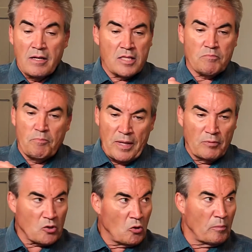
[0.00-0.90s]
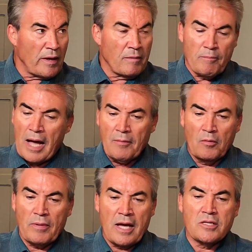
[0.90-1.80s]
It's biblical,
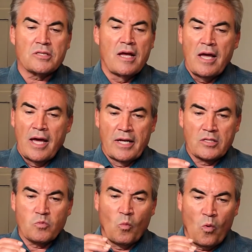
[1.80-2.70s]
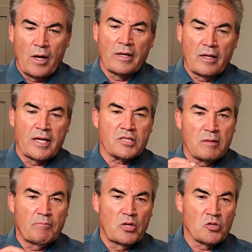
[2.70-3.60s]
Bible-based, and it's one
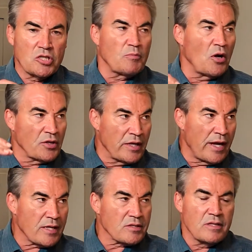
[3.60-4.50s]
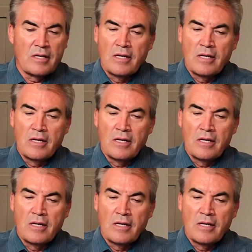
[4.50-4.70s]
lesson builds upon the next.